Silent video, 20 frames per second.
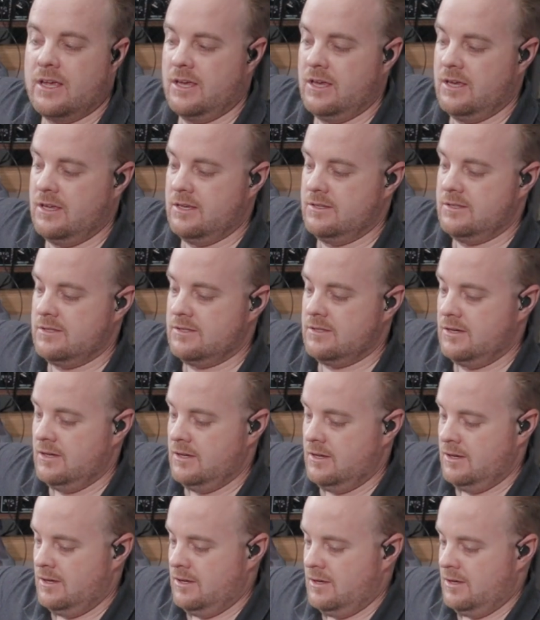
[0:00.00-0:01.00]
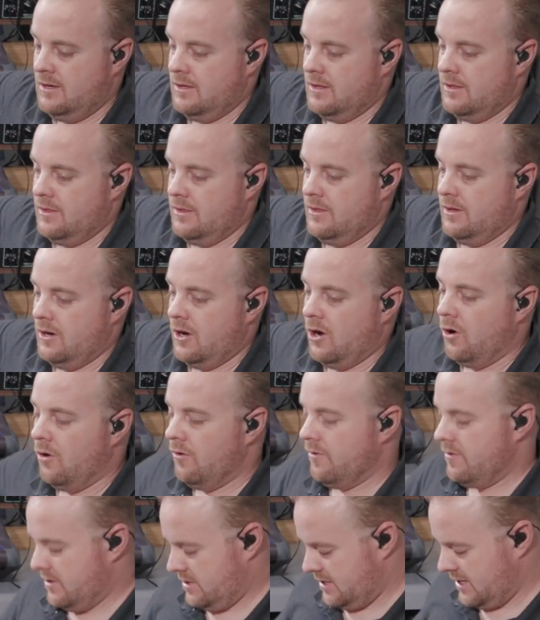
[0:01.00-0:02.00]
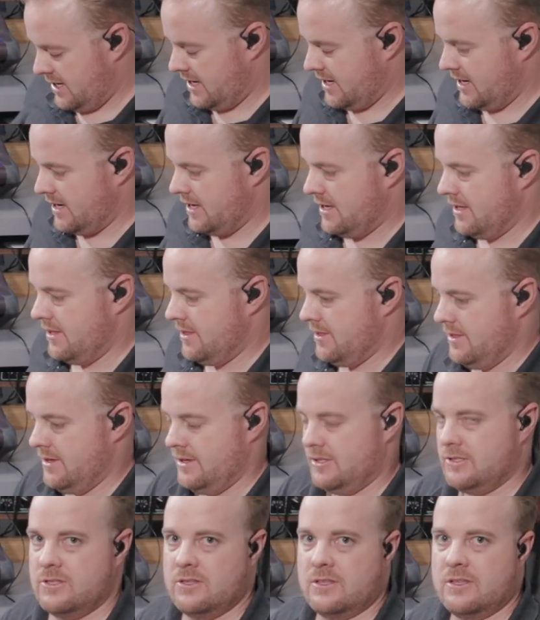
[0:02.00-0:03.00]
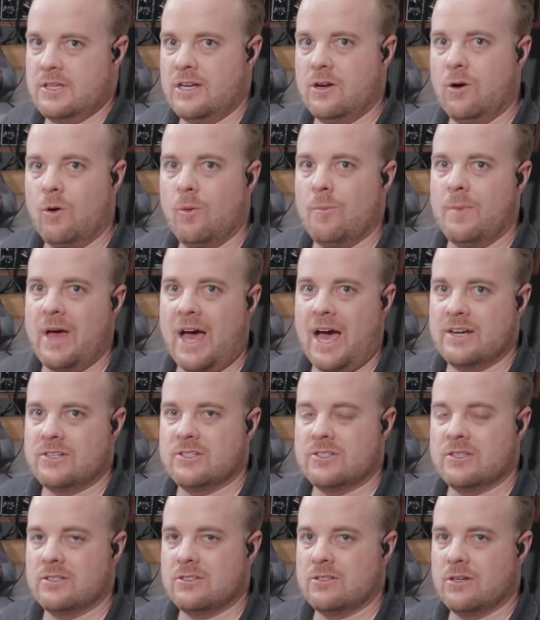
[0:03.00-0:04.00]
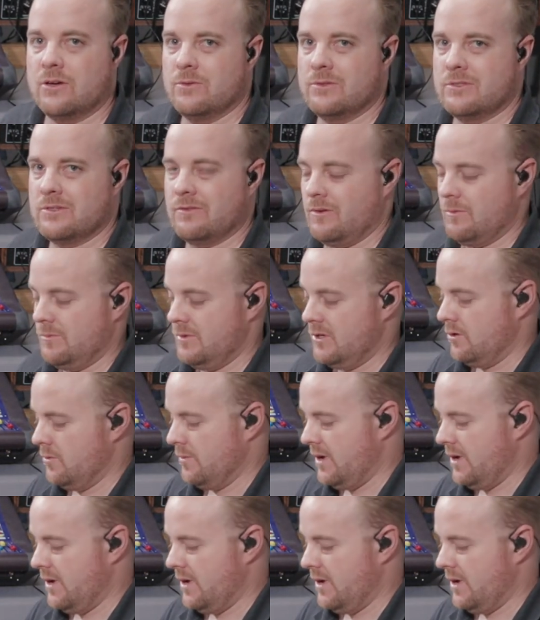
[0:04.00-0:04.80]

is they don't match. The tones of them don't